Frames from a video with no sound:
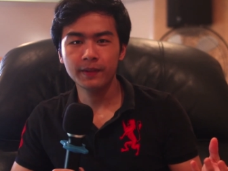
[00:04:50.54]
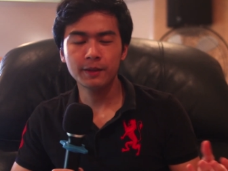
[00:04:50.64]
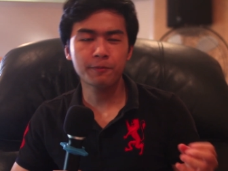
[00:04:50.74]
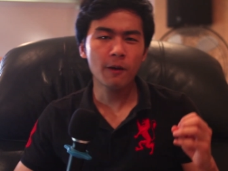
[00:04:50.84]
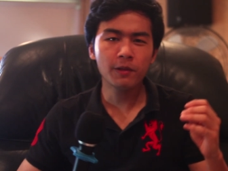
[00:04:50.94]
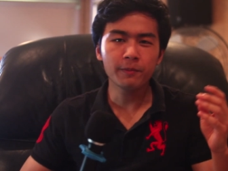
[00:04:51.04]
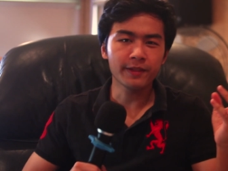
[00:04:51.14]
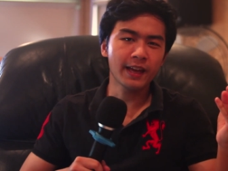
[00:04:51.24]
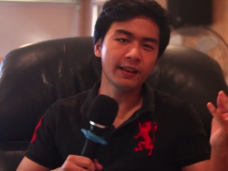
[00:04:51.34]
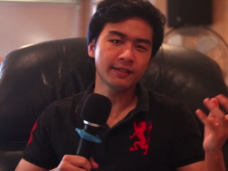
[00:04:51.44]
And the problem
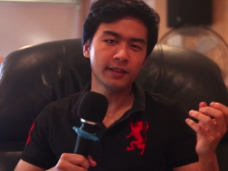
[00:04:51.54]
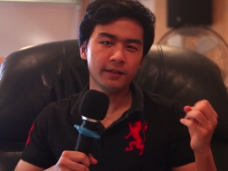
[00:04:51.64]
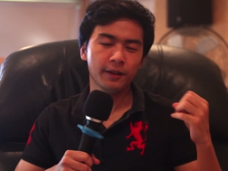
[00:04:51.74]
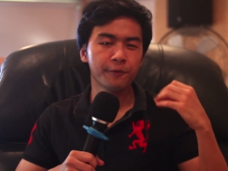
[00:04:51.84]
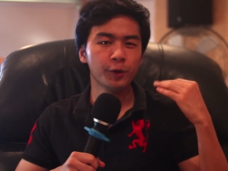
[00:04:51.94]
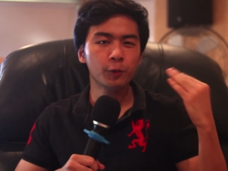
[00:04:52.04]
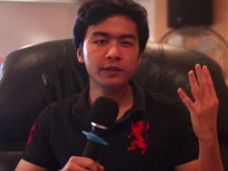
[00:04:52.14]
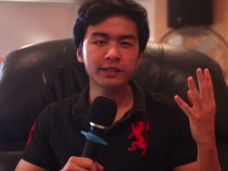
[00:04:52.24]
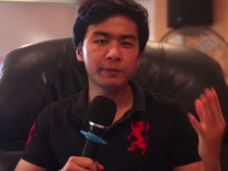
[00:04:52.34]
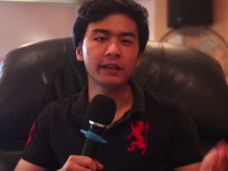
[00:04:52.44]
with that is that if no
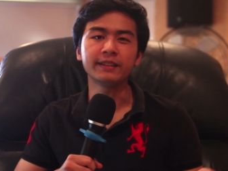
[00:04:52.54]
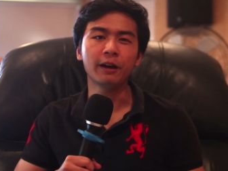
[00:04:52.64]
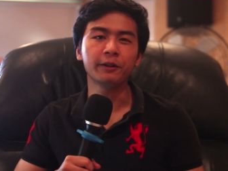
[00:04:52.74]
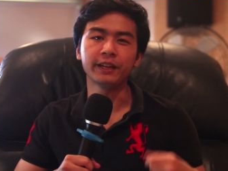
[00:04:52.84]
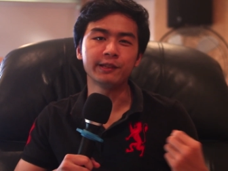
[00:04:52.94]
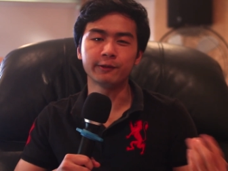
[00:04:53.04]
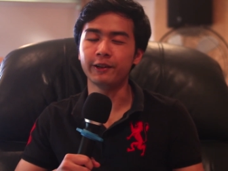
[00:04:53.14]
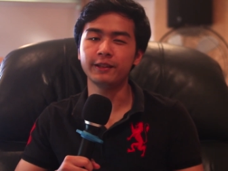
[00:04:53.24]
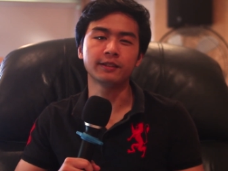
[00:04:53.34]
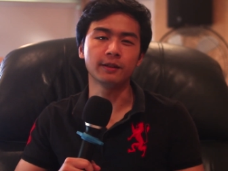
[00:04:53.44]
one speaks out against
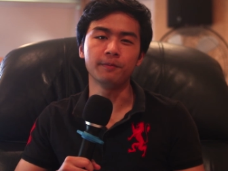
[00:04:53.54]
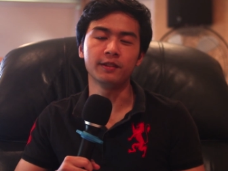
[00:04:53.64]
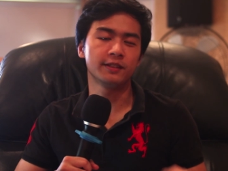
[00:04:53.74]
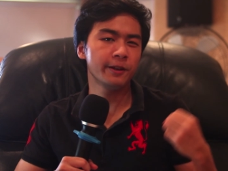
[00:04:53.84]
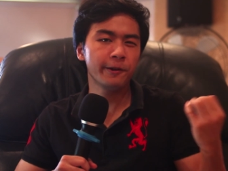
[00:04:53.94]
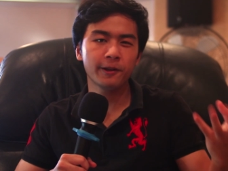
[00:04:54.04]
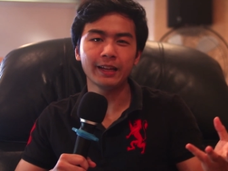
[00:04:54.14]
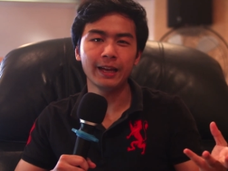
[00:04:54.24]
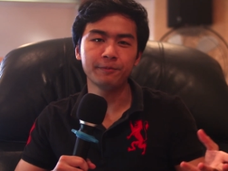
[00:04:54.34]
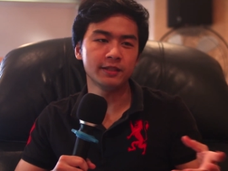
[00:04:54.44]
racism, the
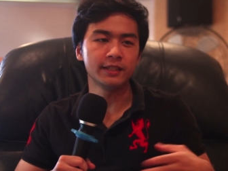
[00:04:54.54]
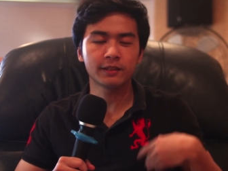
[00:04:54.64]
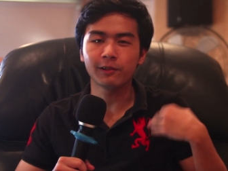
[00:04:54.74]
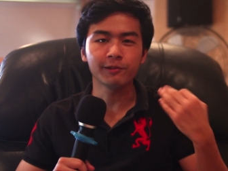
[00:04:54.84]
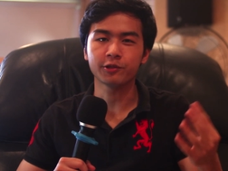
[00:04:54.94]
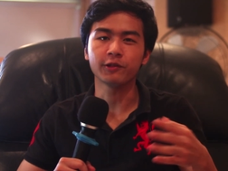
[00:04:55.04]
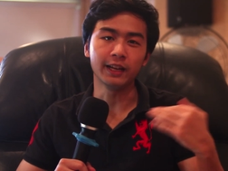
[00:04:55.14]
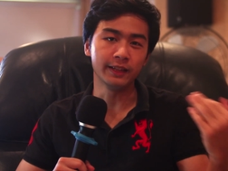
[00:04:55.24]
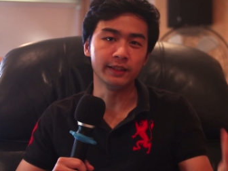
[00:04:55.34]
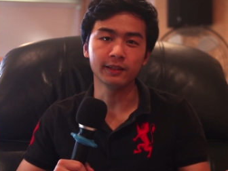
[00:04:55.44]
stereotypes, these
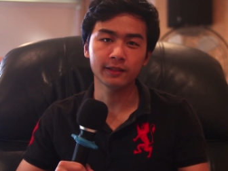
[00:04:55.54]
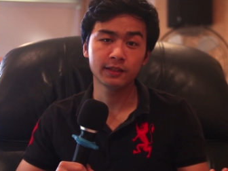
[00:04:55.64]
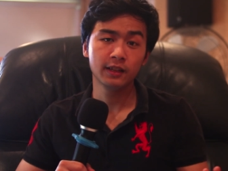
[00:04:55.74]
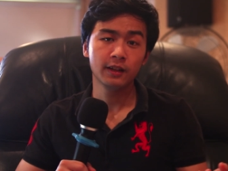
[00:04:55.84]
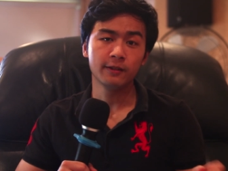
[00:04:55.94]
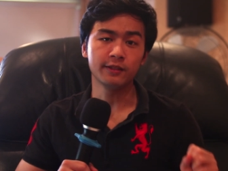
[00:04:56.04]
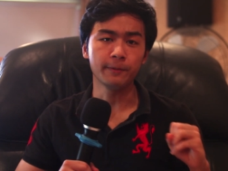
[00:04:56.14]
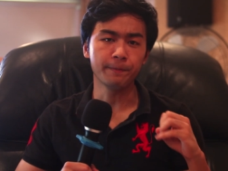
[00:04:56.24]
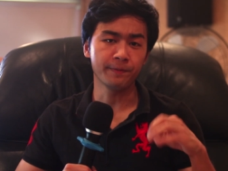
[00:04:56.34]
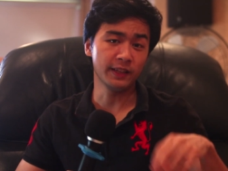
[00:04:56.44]
cultural ideals,
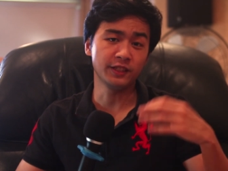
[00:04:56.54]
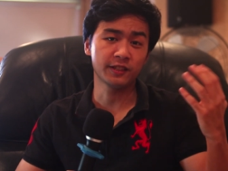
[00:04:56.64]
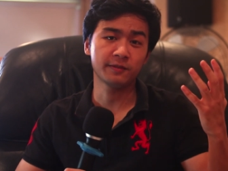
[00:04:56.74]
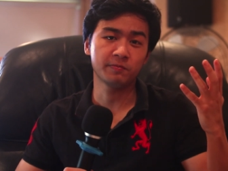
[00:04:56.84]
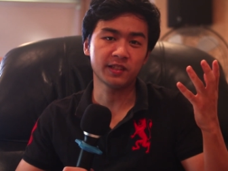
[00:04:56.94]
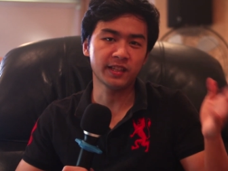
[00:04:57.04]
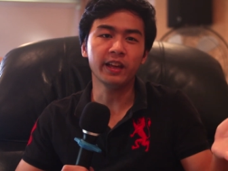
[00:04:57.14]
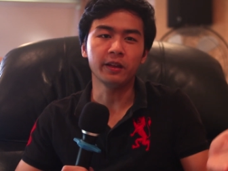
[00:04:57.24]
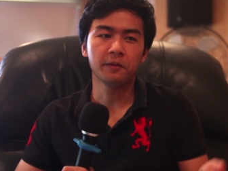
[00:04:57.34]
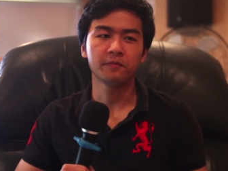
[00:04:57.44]
then they just
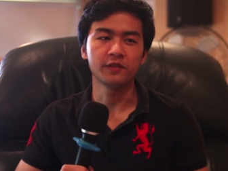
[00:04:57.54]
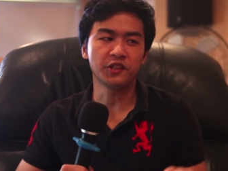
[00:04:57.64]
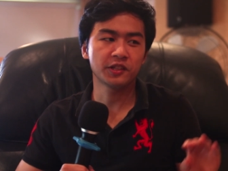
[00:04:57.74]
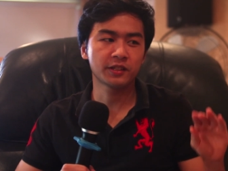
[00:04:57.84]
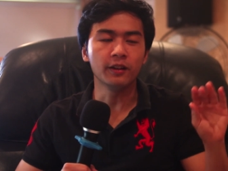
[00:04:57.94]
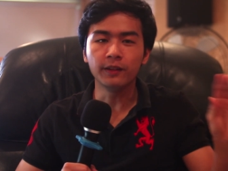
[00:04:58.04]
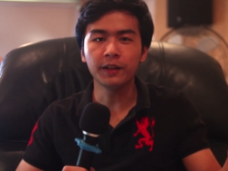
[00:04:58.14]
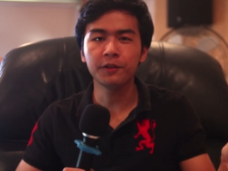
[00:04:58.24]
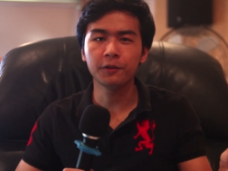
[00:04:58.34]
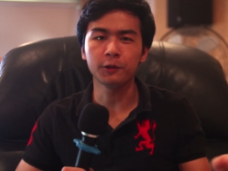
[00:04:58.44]
stay. They just
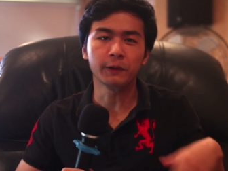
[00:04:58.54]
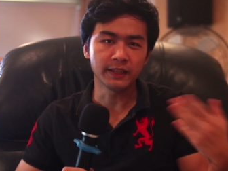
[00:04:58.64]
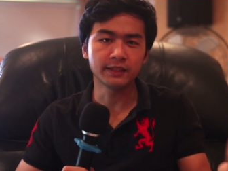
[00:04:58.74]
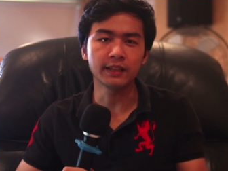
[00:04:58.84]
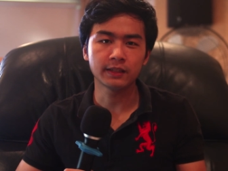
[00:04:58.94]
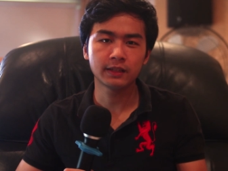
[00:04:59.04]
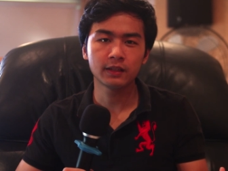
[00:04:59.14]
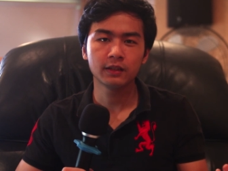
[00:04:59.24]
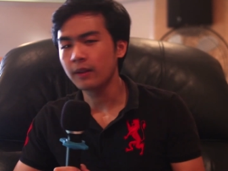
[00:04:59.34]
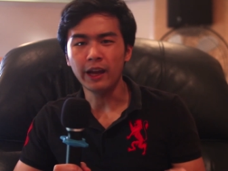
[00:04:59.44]
continue to
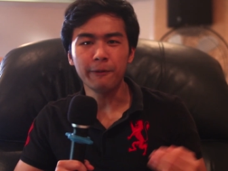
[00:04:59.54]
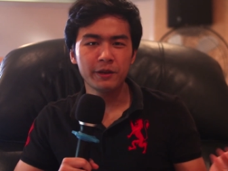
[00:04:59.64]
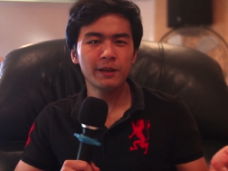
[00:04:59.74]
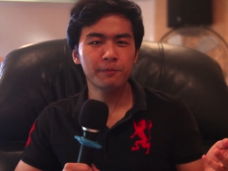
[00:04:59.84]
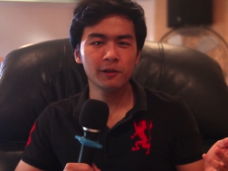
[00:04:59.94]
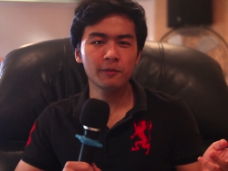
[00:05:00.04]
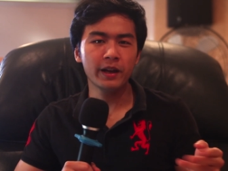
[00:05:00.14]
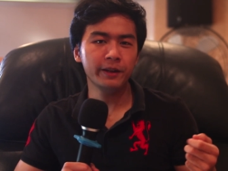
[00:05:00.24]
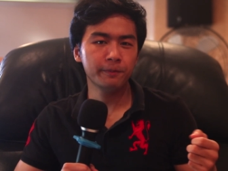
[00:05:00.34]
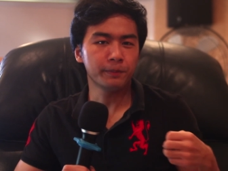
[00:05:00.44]
exist. And people
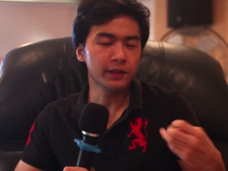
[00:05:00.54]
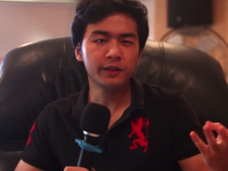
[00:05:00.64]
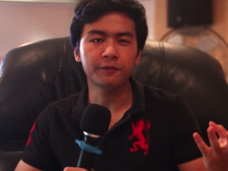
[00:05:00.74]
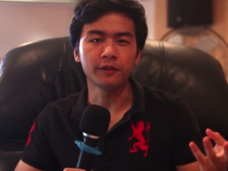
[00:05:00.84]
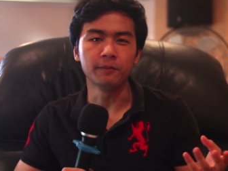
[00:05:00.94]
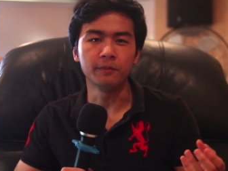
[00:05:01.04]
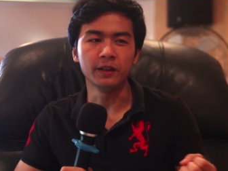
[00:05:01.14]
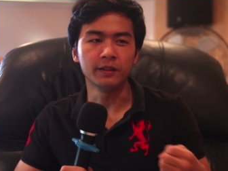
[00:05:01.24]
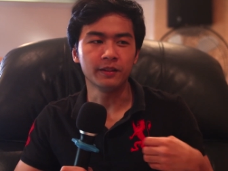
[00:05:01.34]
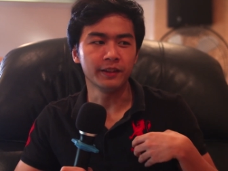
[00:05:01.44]
might believe them,
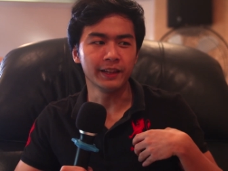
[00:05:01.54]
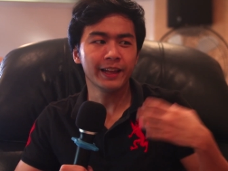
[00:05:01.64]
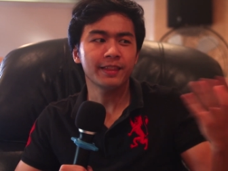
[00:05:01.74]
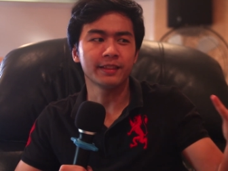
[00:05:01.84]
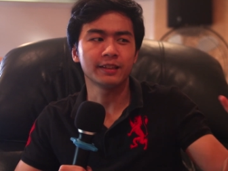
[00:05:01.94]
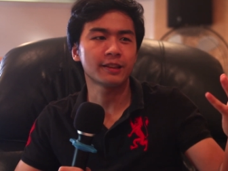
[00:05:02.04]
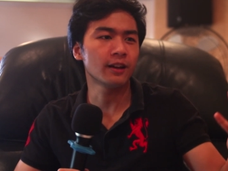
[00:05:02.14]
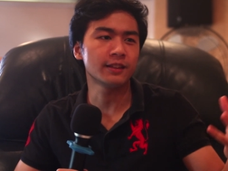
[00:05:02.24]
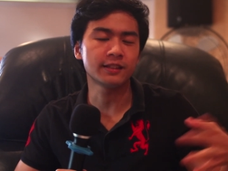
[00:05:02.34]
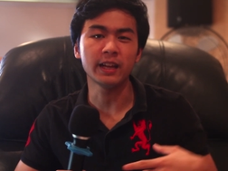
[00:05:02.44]
and they let these
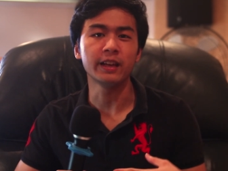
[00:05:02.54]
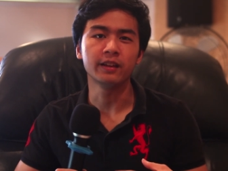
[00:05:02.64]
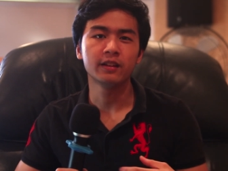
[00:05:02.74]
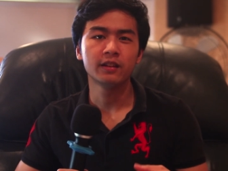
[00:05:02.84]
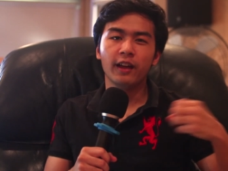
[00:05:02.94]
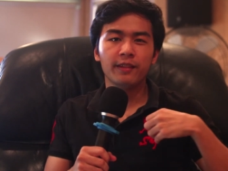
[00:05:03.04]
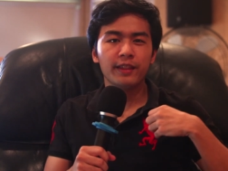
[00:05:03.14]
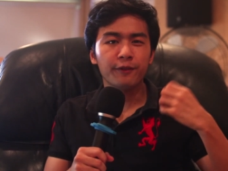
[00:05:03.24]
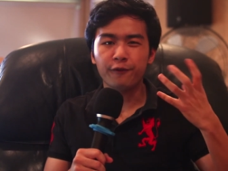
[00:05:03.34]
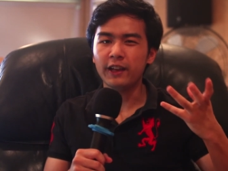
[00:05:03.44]
thoughts stay. And
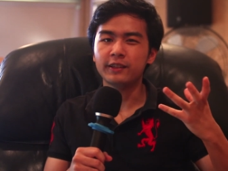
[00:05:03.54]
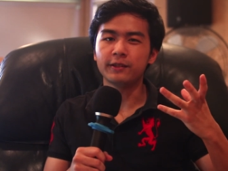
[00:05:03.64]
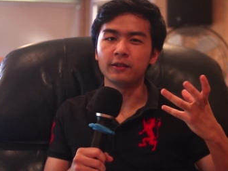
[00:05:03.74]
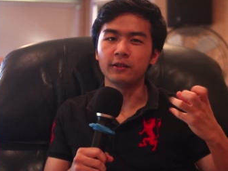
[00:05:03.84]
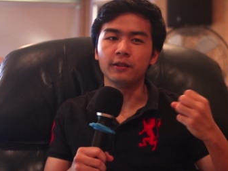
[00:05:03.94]
they fester